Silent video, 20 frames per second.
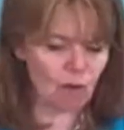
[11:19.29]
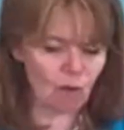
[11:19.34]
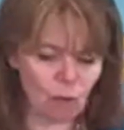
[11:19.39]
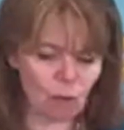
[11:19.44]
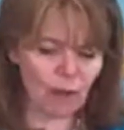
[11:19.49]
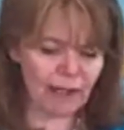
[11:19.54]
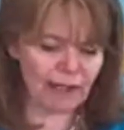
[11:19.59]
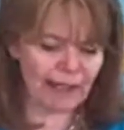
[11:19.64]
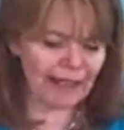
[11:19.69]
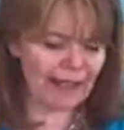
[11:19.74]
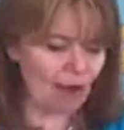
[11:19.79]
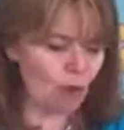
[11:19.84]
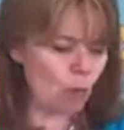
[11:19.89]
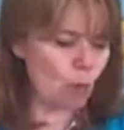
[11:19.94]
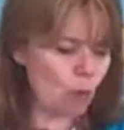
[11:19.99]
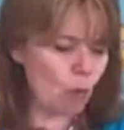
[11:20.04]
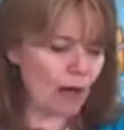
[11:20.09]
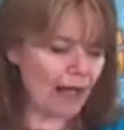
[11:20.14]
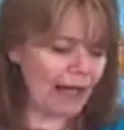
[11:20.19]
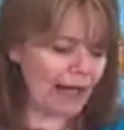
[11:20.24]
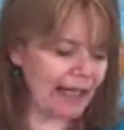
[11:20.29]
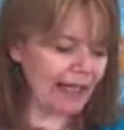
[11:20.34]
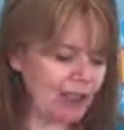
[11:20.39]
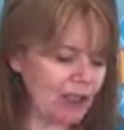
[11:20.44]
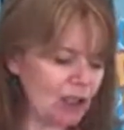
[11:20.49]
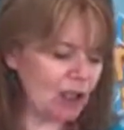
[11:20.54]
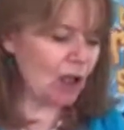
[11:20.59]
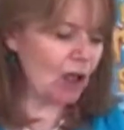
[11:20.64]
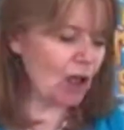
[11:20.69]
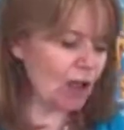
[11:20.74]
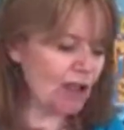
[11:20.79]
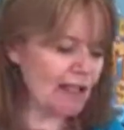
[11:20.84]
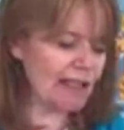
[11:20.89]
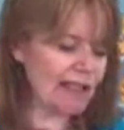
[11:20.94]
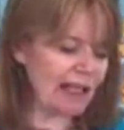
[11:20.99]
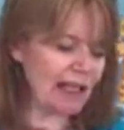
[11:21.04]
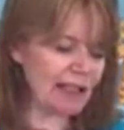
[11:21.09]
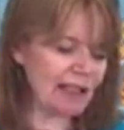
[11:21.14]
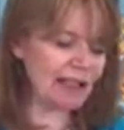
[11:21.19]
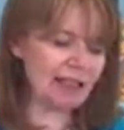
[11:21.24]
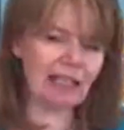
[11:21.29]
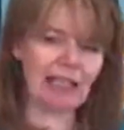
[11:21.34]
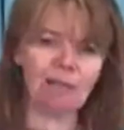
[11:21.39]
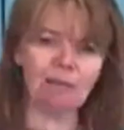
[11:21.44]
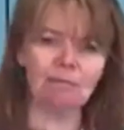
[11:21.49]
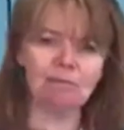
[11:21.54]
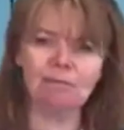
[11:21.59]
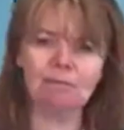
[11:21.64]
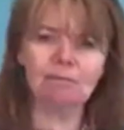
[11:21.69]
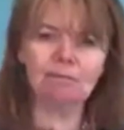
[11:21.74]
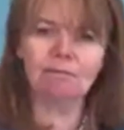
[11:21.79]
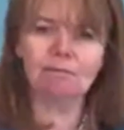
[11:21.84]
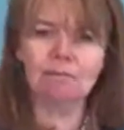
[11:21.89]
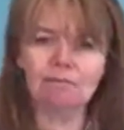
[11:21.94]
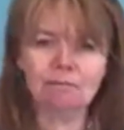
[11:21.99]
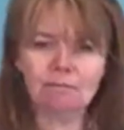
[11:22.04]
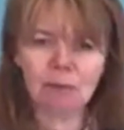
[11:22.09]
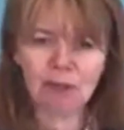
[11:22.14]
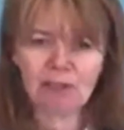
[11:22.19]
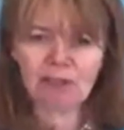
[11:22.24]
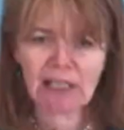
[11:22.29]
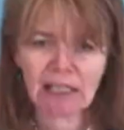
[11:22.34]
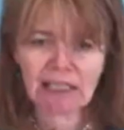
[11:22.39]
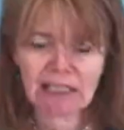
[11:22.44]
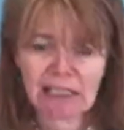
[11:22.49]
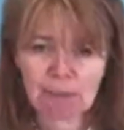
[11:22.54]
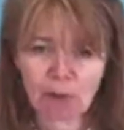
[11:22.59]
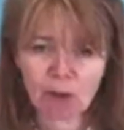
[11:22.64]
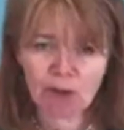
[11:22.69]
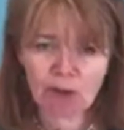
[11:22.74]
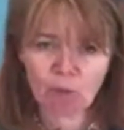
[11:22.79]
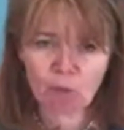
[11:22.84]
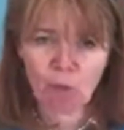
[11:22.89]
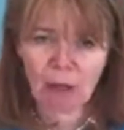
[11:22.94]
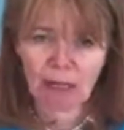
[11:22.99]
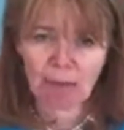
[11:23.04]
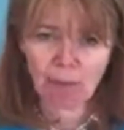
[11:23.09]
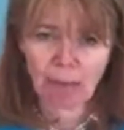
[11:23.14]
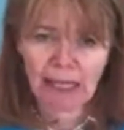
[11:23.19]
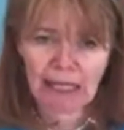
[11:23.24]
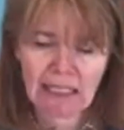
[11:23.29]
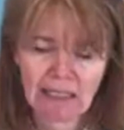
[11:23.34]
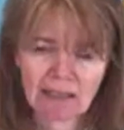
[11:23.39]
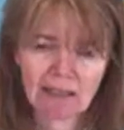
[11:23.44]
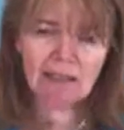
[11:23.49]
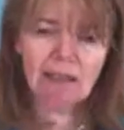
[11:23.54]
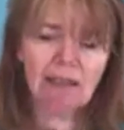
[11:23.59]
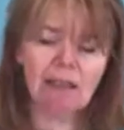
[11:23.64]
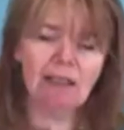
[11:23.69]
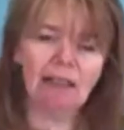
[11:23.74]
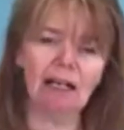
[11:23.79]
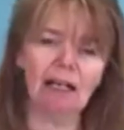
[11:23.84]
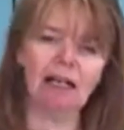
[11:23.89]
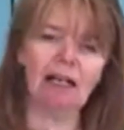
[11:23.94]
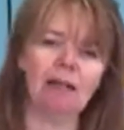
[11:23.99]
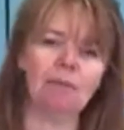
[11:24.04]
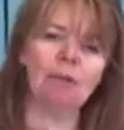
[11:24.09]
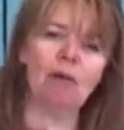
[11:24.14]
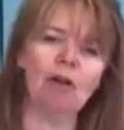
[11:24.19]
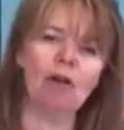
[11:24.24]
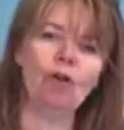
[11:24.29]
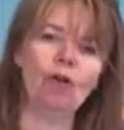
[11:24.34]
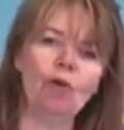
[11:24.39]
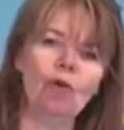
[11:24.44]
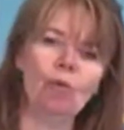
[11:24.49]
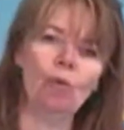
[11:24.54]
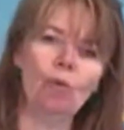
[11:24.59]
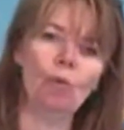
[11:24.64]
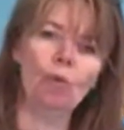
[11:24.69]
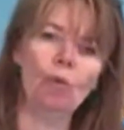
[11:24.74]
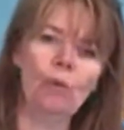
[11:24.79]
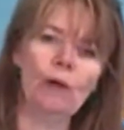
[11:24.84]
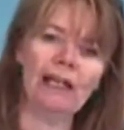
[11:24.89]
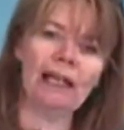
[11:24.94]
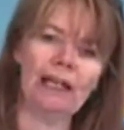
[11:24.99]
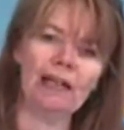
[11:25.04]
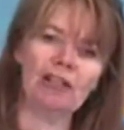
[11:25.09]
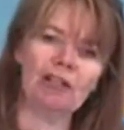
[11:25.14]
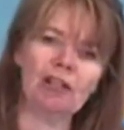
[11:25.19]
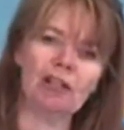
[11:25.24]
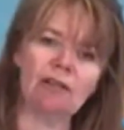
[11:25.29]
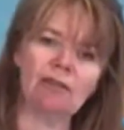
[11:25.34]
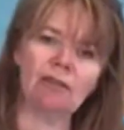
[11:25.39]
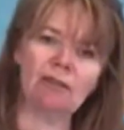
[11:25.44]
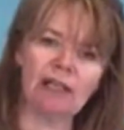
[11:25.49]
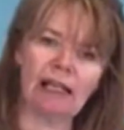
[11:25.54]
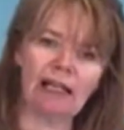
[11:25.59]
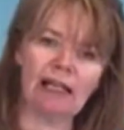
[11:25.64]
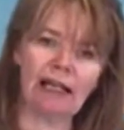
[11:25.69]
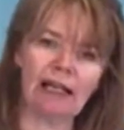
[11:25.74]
working out why you can't put sellotape onto wet paint. We let the children